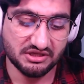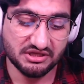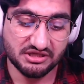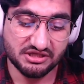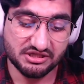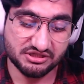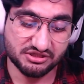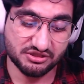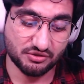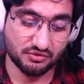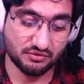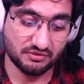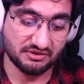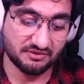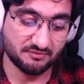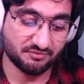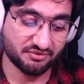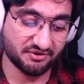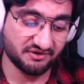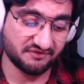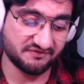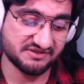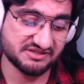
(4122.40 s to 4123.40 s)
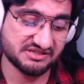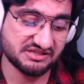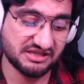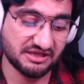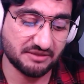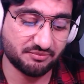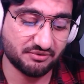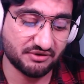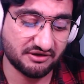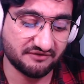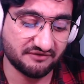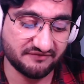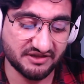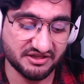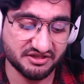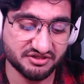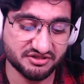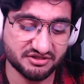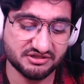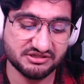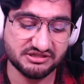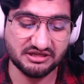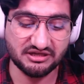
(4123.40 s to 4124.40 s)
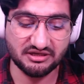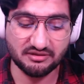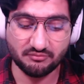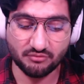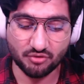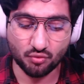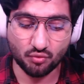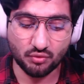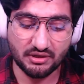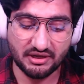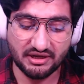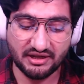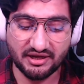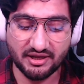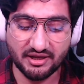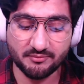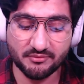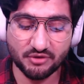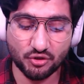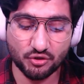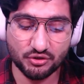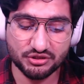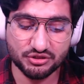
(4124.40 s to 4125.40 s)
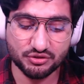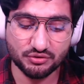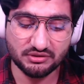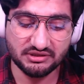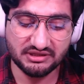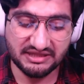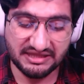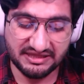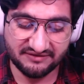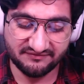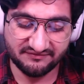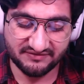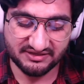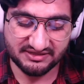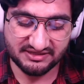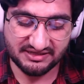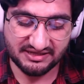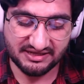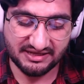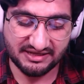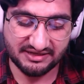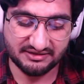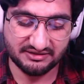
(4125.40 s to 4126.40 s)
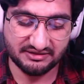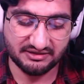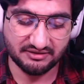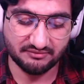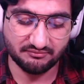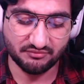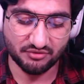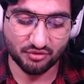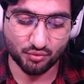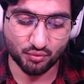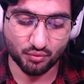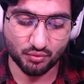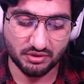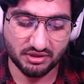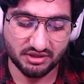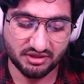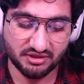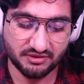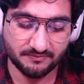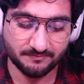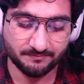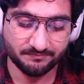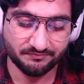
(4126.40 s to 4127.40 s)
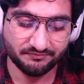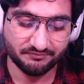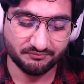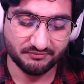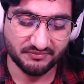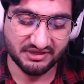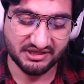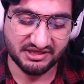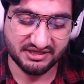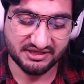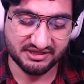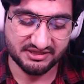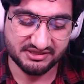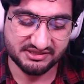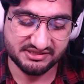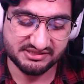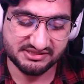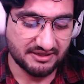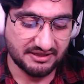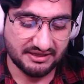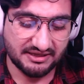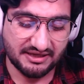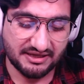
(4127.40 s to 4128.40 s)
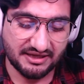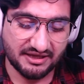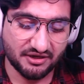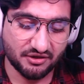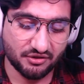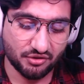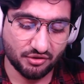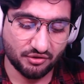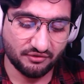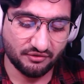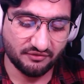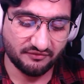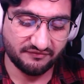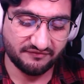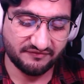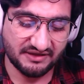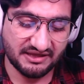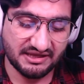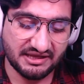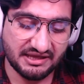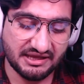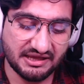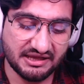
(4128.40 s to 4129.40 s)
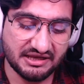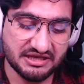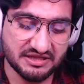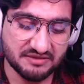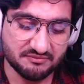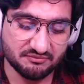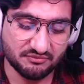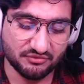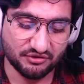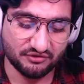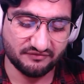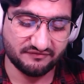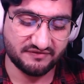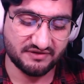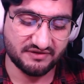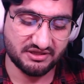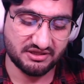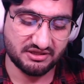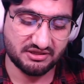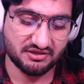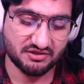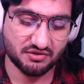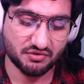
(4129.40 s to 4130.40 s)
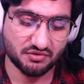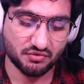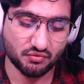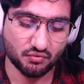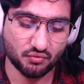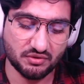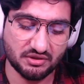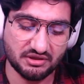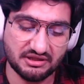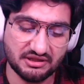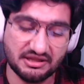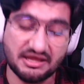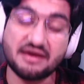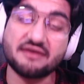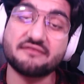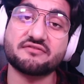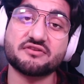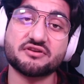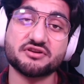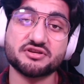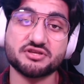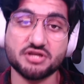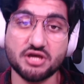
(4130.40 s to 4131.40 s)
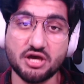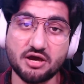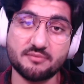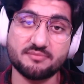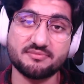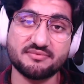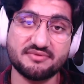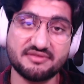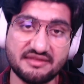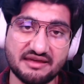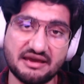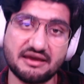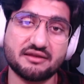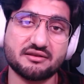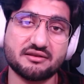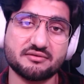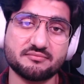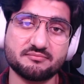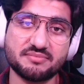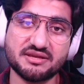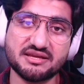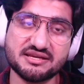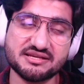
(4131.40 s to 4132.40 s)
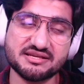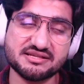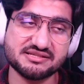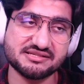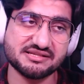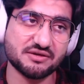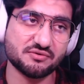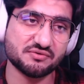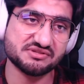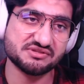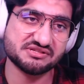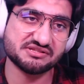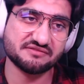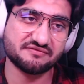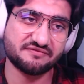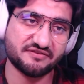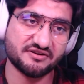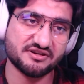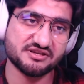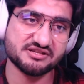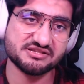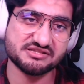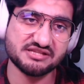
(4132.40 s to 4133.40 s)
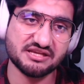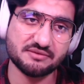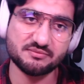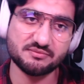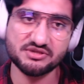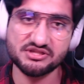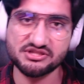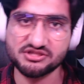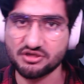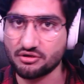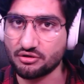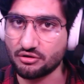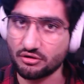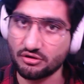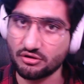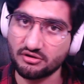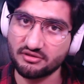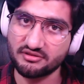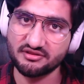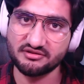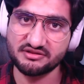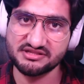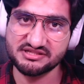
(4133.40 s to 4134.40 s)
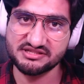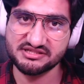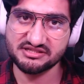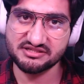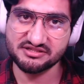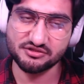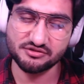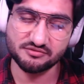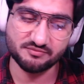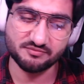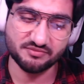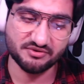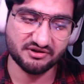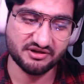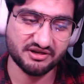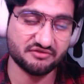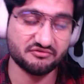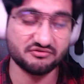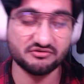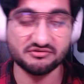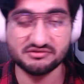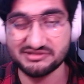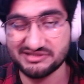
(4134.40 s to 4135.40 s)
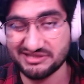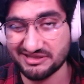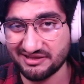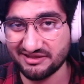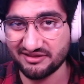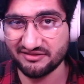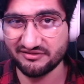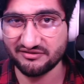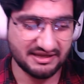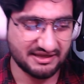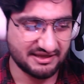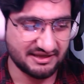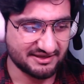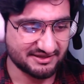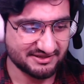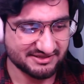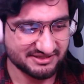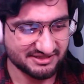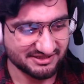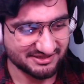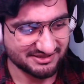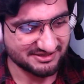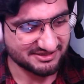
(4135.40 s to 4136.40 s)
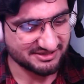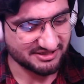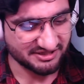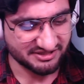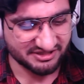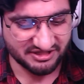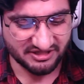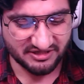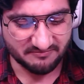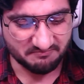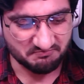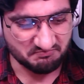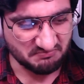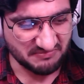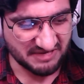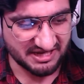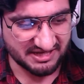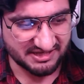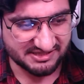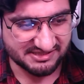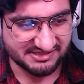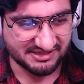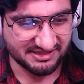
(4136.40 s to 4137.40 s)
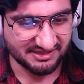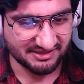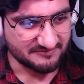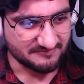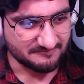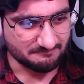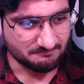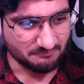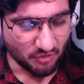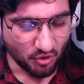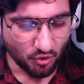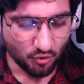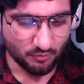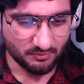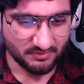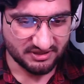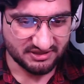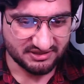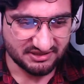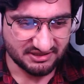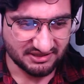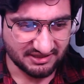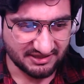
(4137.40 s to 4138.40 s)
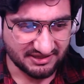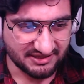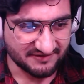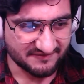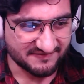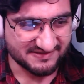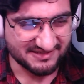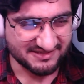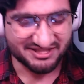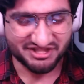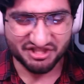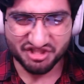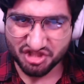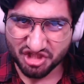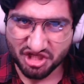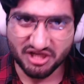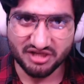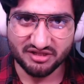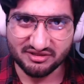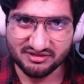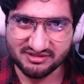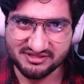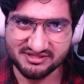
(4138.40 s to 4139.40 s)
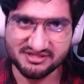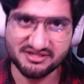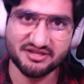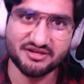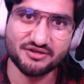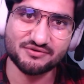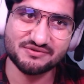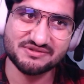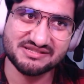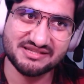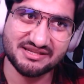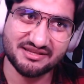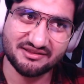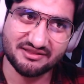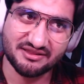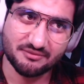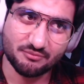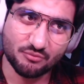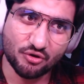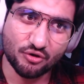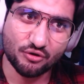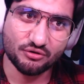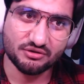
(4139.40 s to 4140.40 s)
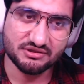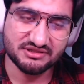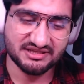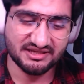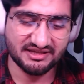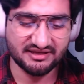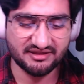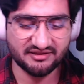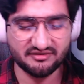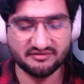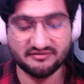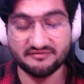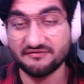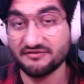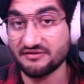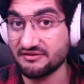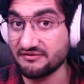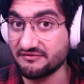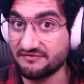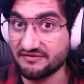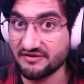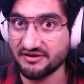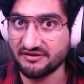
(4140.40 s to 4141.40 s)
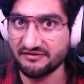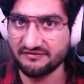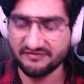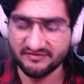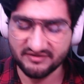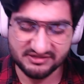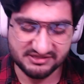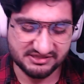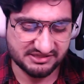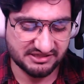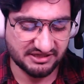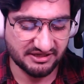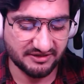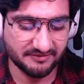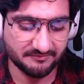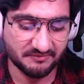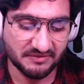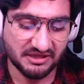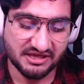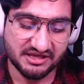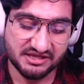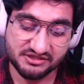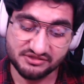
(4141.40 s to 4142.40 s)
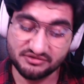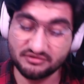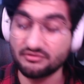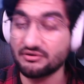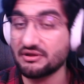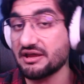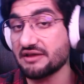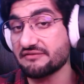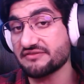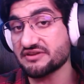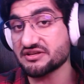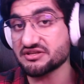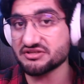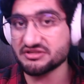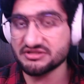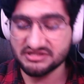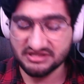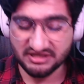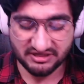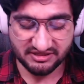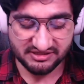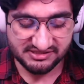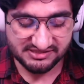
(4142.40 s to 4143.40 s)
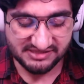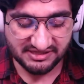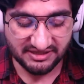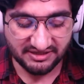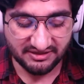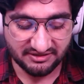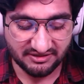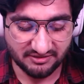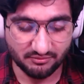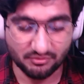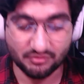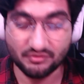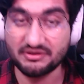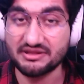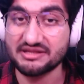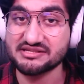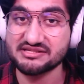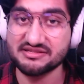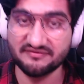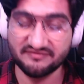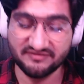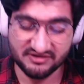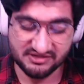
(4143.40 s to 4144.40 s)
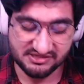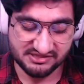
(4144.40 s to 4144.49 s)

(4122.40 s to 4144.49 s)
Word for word: So, previously I put Avengers at number one, and I'm going to leave it at number one, because I don't know if any movie will ever top that, because it was the first time we saw all of these superheroes together. It's just such an amazing moment. It gives you chills, you know, seeing them all together for the very first time. So Avengers is going to stay at number one. That's the first